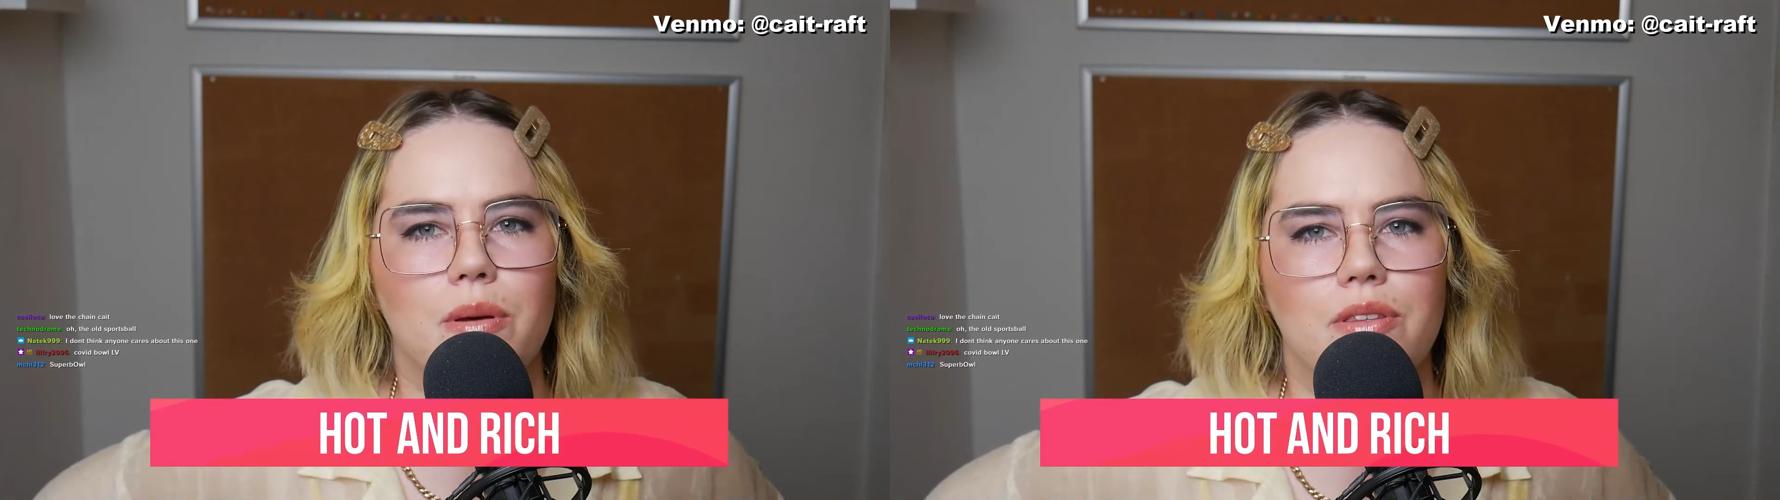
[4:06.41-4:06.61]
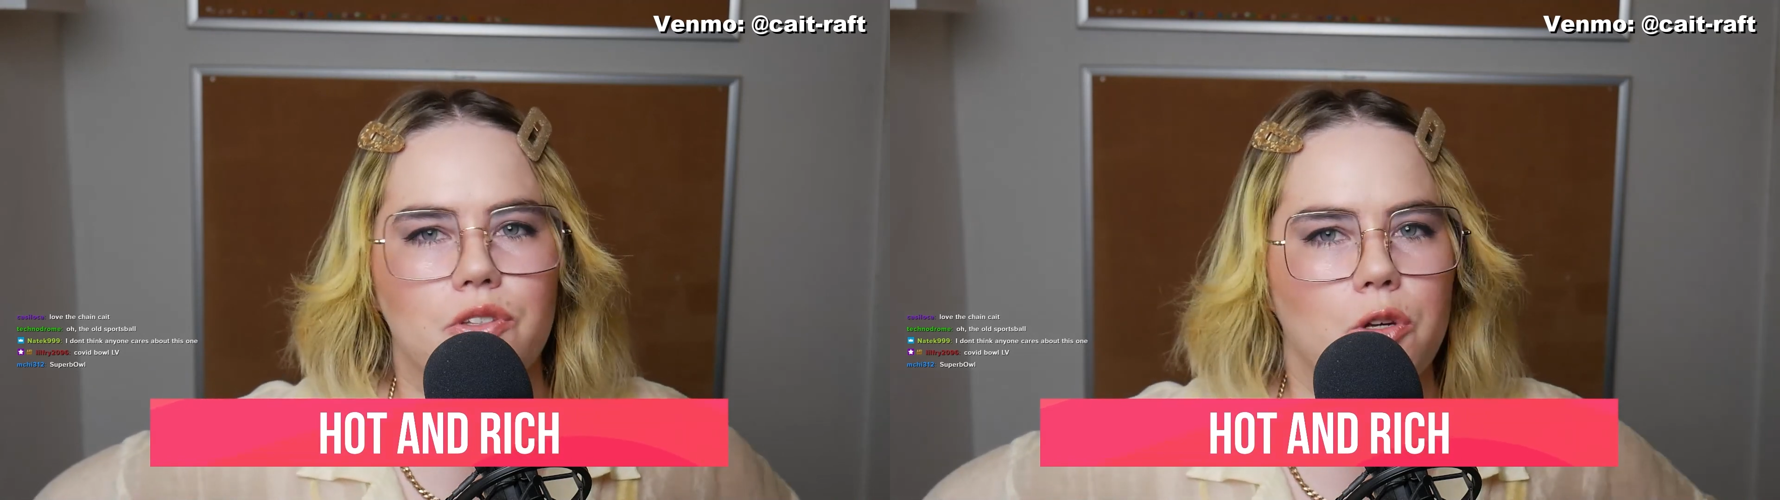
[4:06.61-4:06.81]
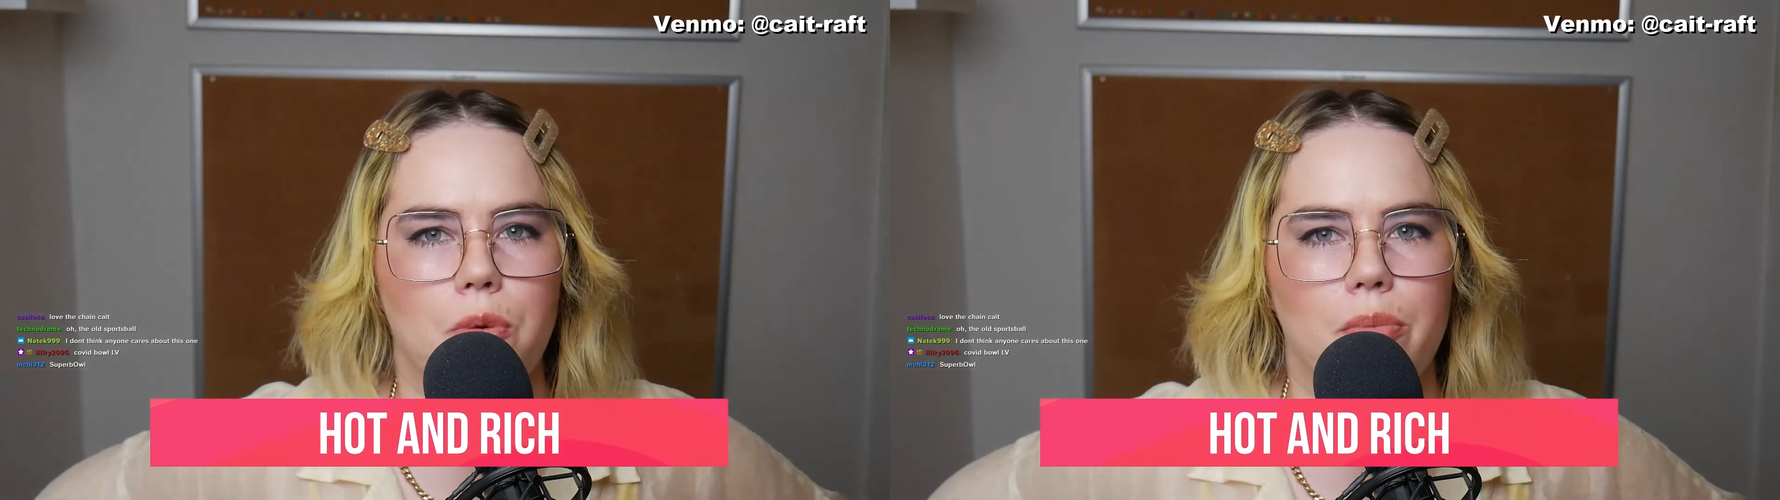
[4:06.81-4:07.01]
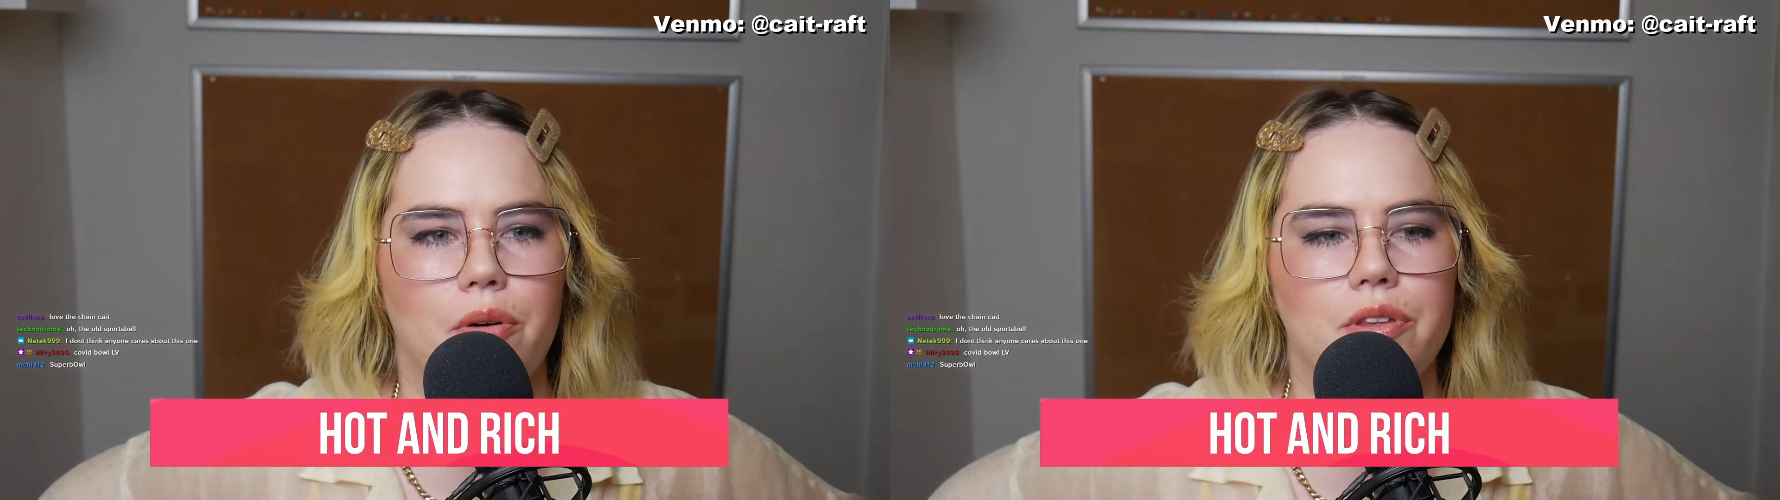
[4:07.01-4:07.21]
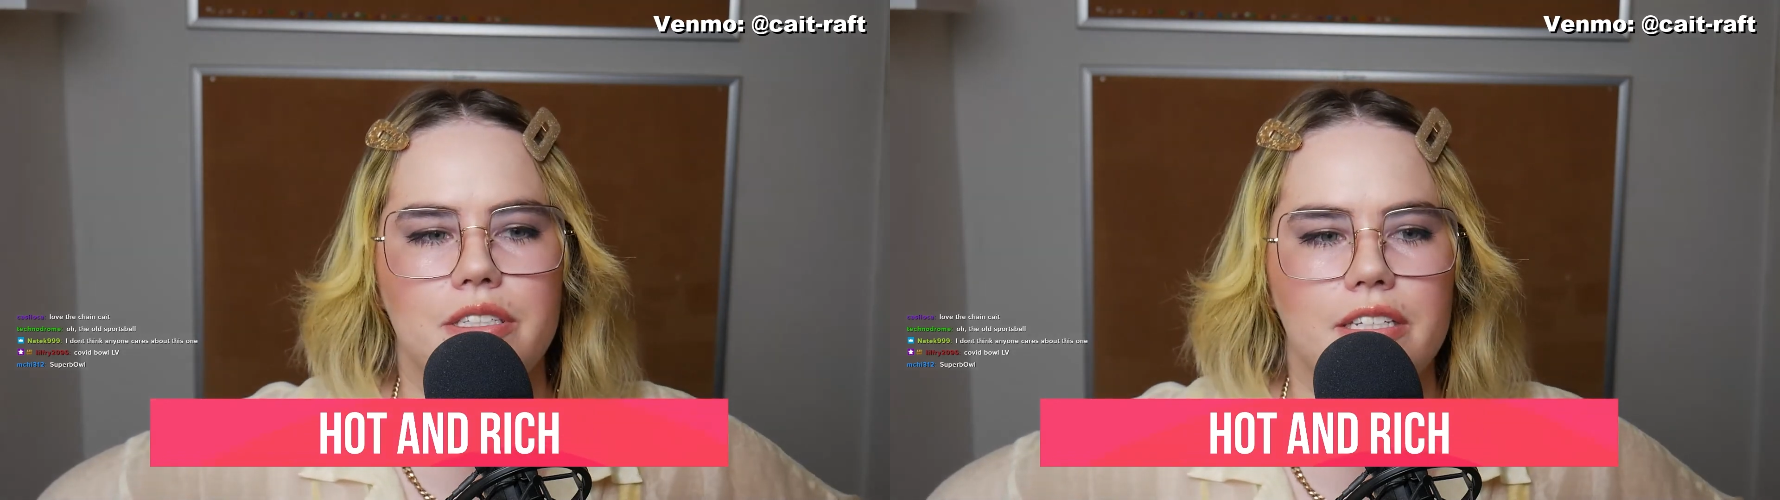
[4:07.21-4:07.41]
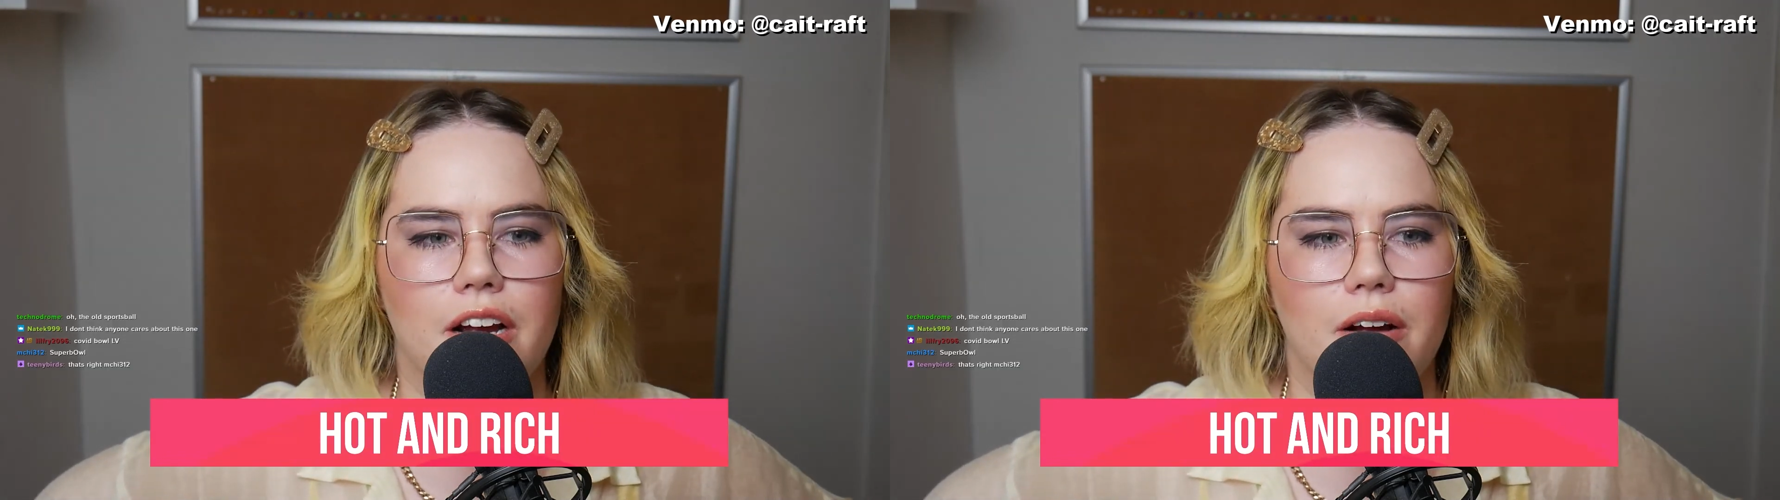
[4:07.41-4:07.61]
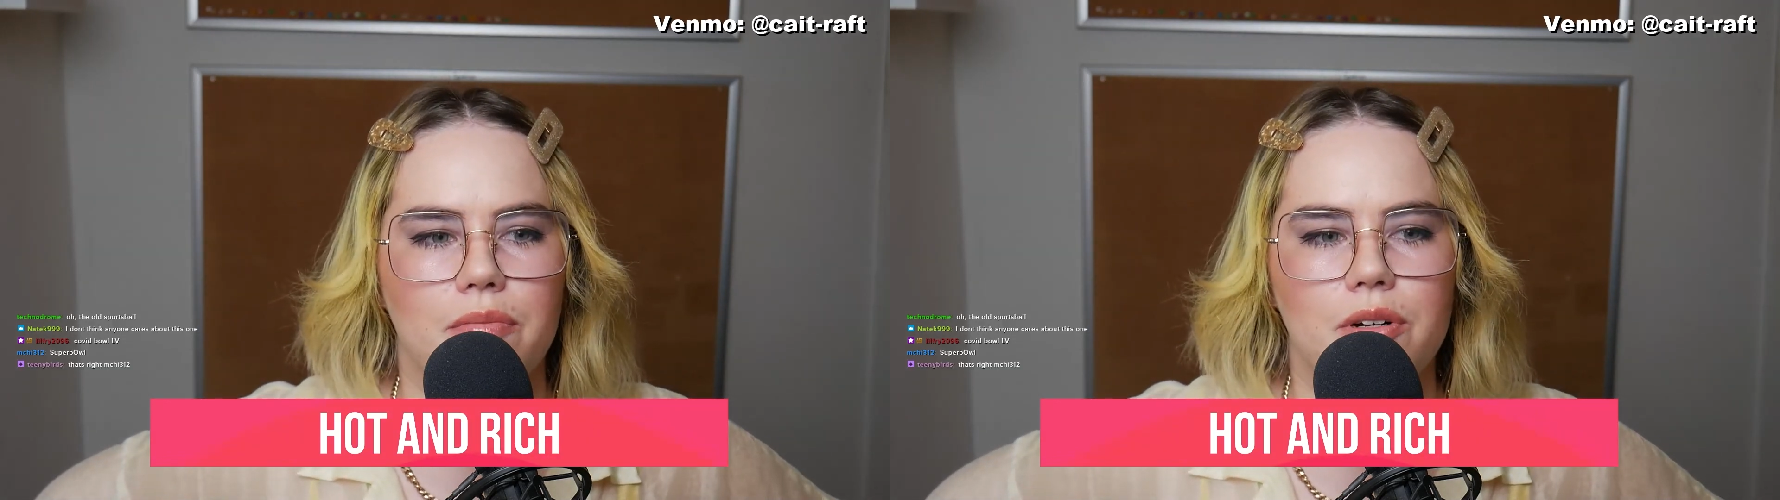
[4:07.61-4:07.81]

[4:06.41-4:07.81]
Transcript: about the Super Bowl this year,